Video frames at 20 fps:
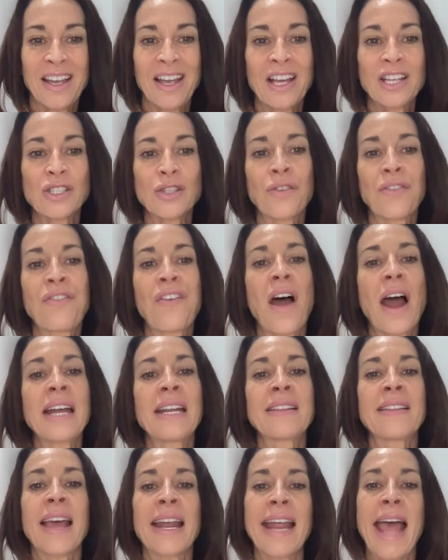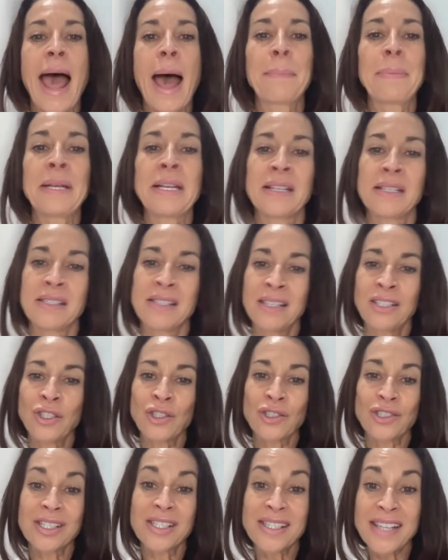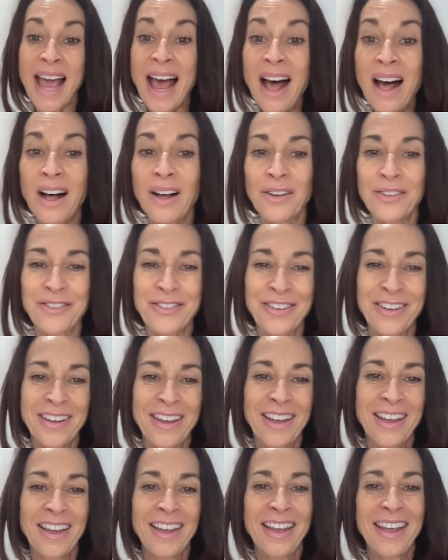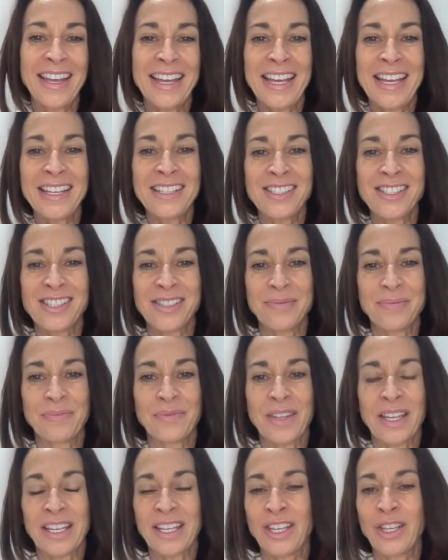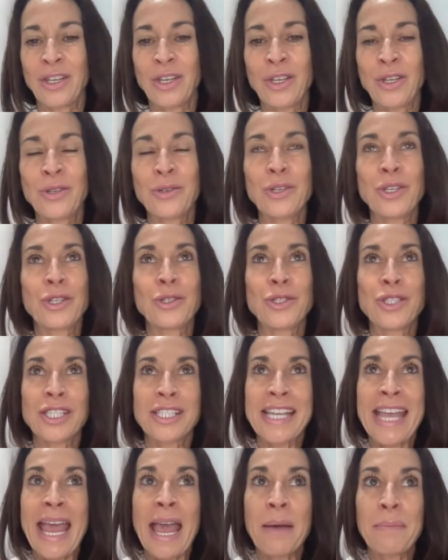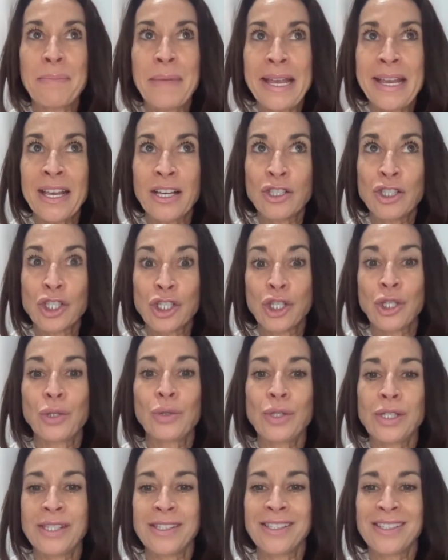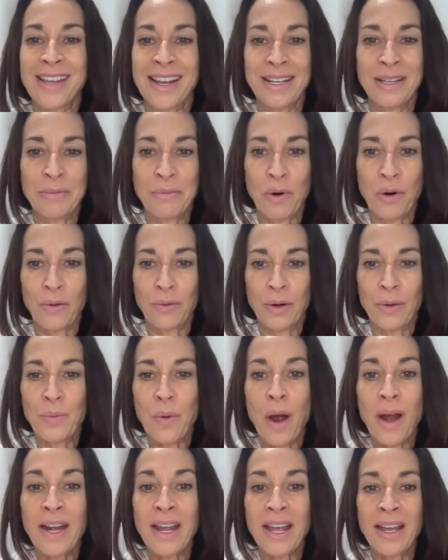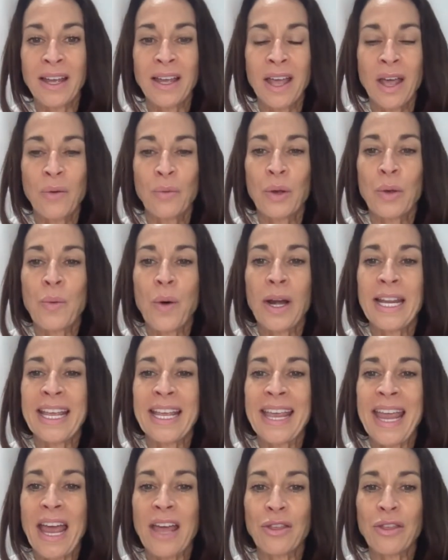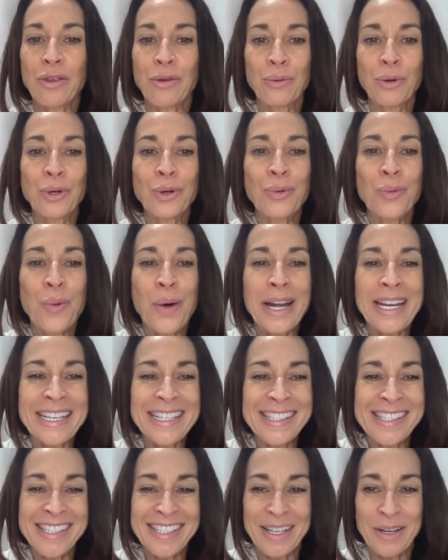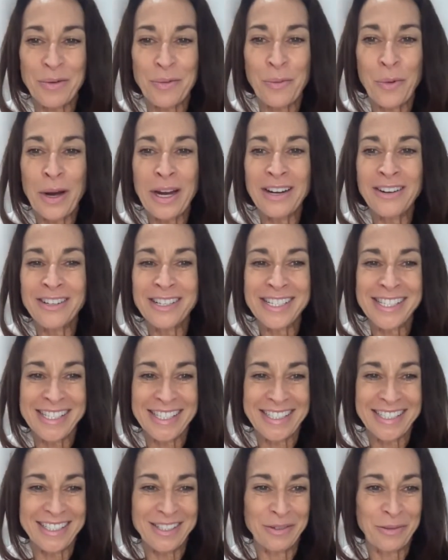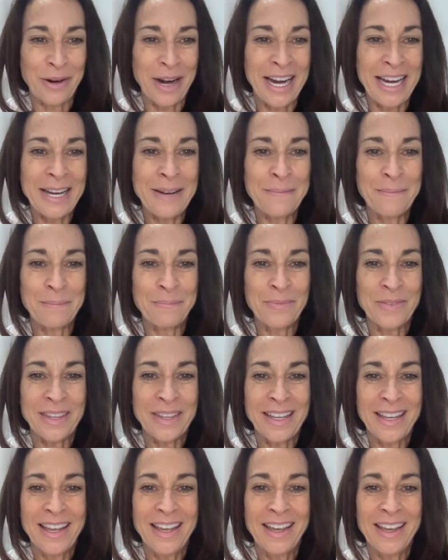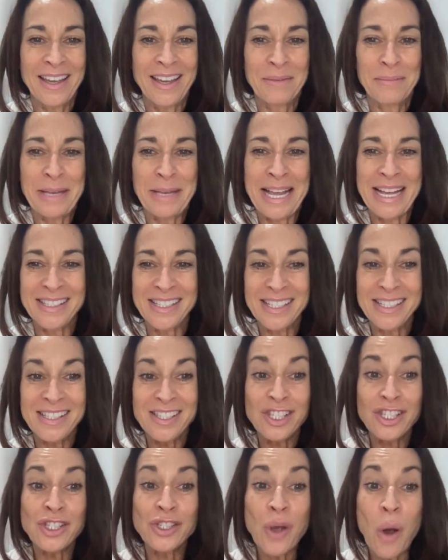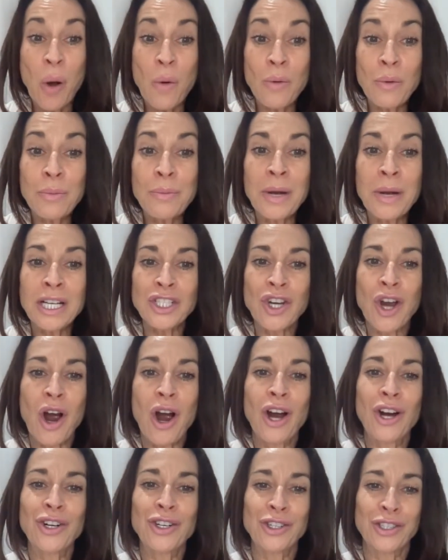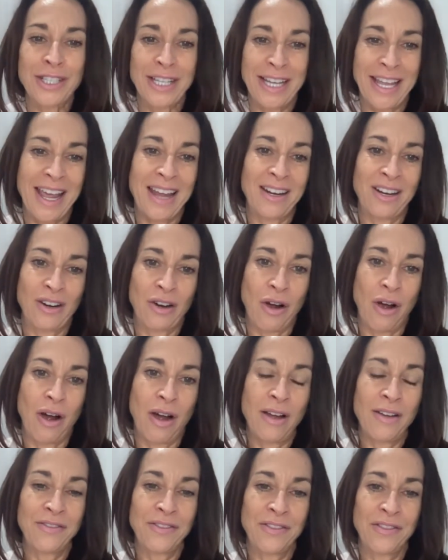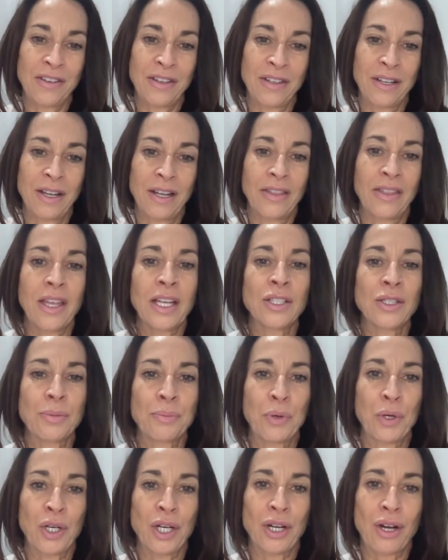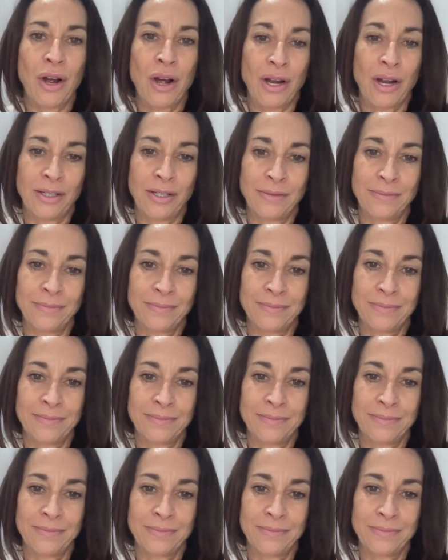So finding that happiness in yourself is like you just can't make excuses anymore. We want to get through. What is it? Where is it? Right? Because it's so much harder to get it off than to put it on.